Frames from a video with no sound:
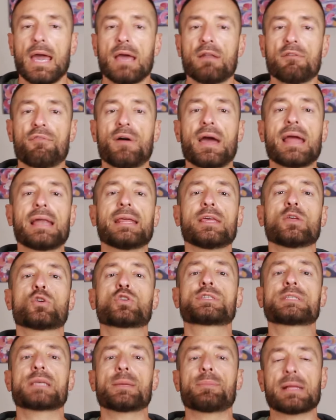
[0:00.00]
And finally,
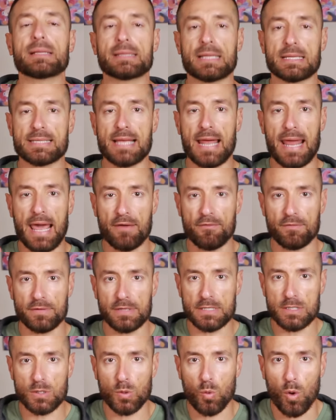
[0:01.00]
your sibling does not
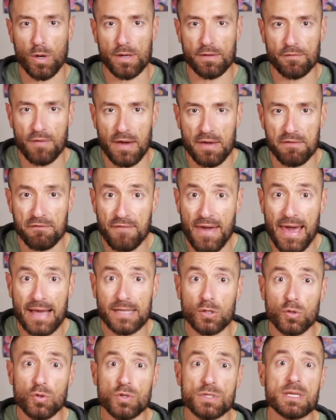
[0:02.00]
have disqualifying
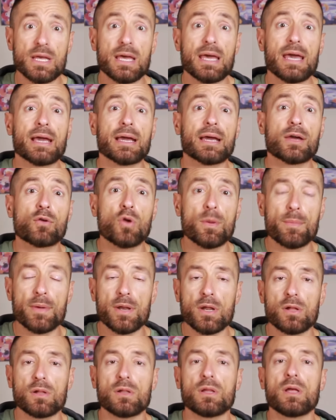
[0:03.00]
factors,
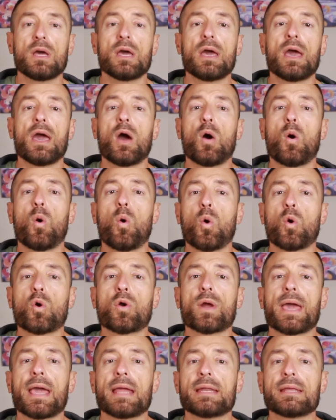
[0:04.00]
criminal,
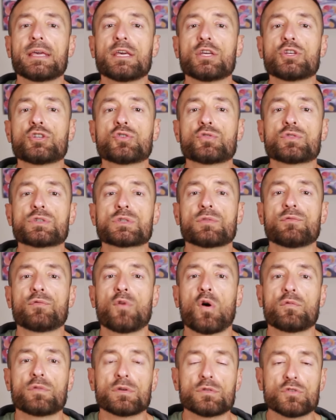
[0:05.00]
or any issues
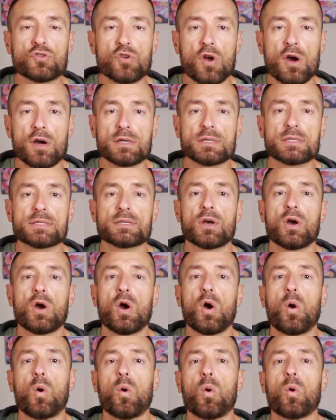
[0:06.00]
involving drugs
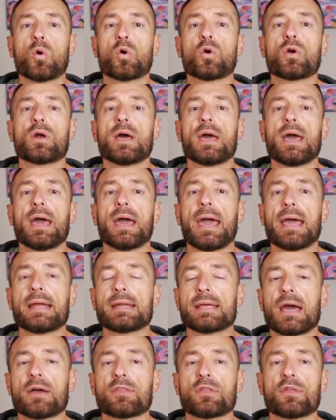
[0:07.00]
or
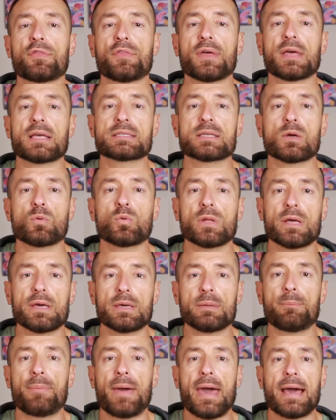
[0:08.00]
any other things that will
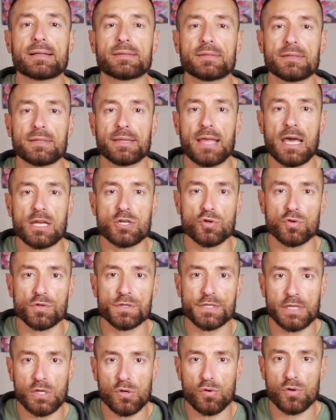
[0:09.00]
impact national
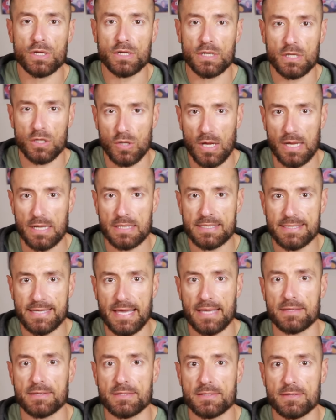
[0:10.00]
security in the United
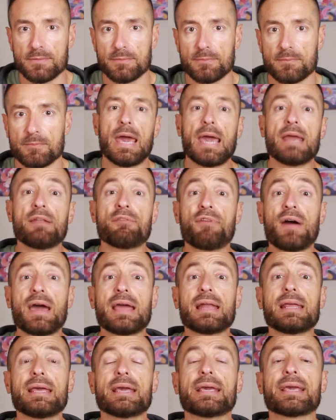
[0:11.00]
States. And
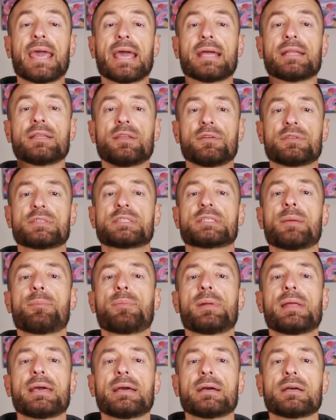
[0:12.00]
finally, can the
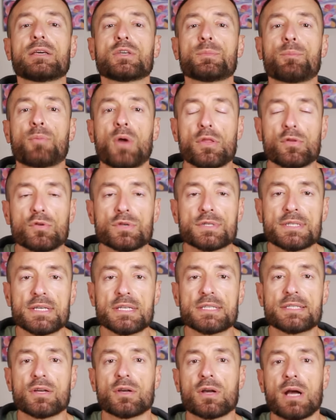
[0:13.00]
sibling, brother or
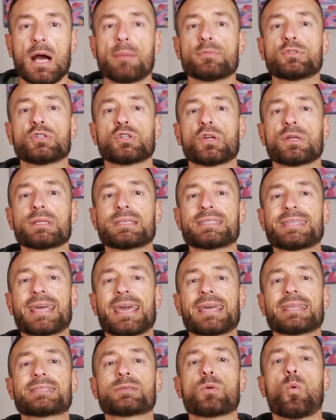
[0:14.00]
sister, come to the United
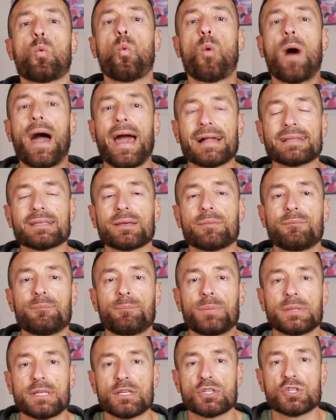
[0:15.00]
States while the
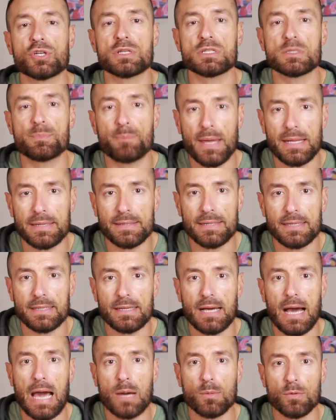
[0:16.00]
petition is
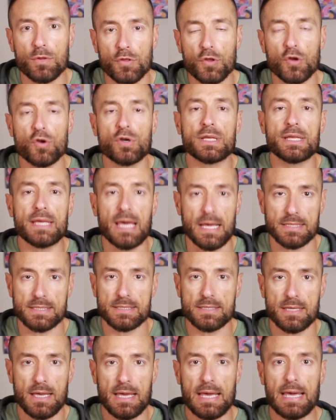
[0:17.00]
pending, I one thirty?
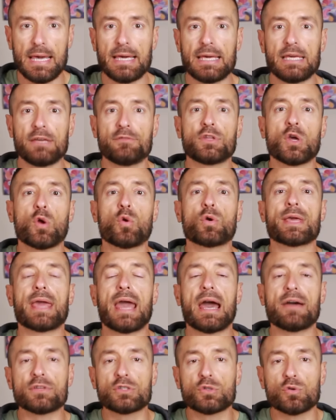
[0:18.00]
Yes. If they already
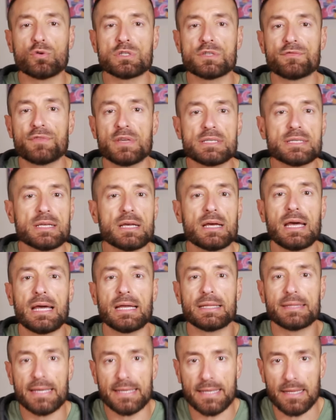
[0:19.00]
have a tourist visa,
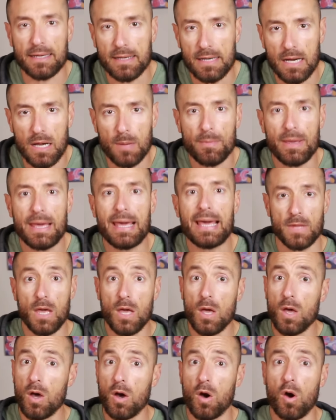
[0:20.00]
they can come.
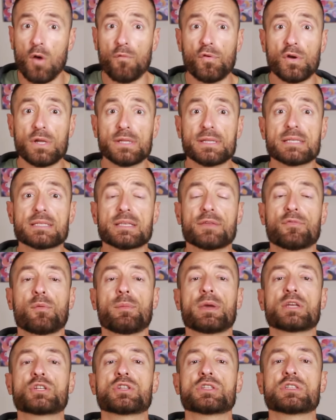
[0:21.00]
Hopefully this
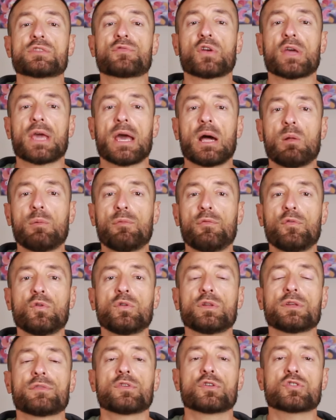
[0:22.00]
information is very
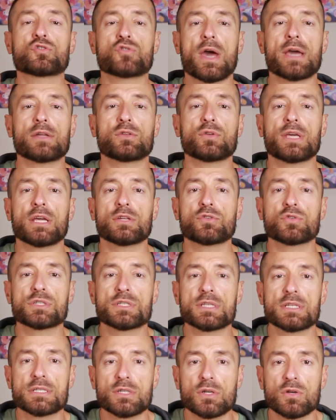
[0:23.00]
helpful. If you're trying to get your
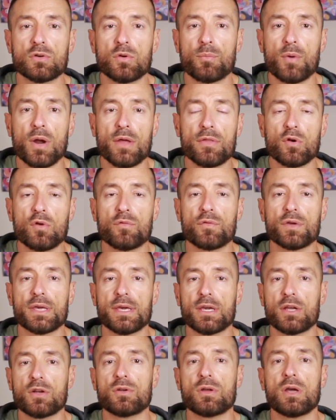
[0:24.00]
sister or brother over
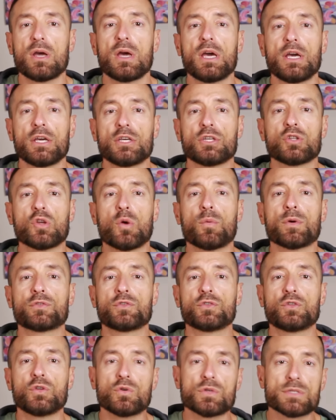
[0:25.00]
here, you know
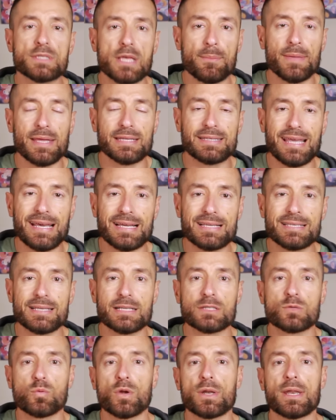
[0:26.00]
what to do. Send me a text,
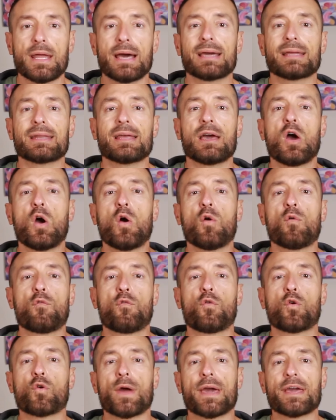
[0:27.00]
six one nine,
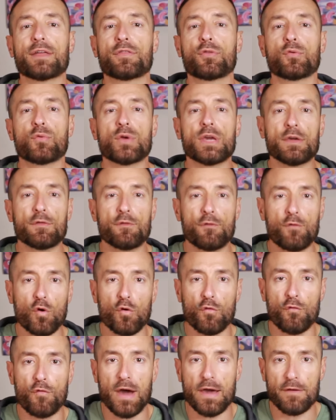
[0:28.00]
four eight three,
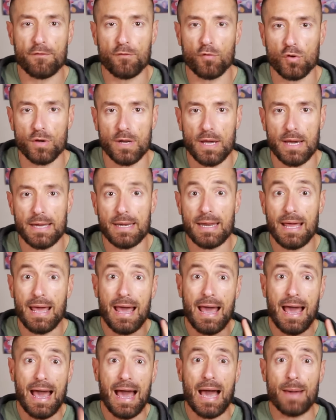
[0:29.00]
four five four nine.
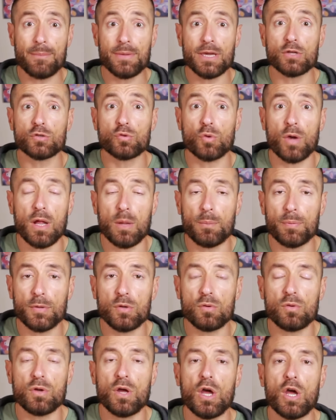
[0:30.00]
I'm here to help
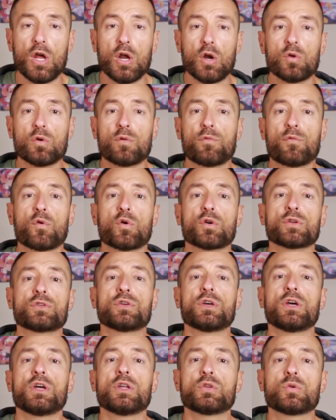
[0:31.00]
you. Look
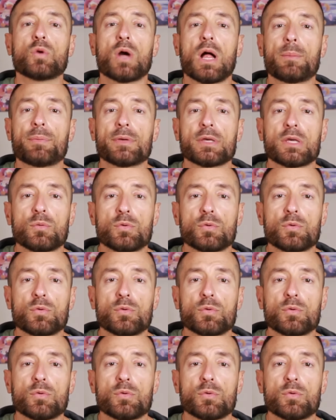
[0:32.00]
forward to helping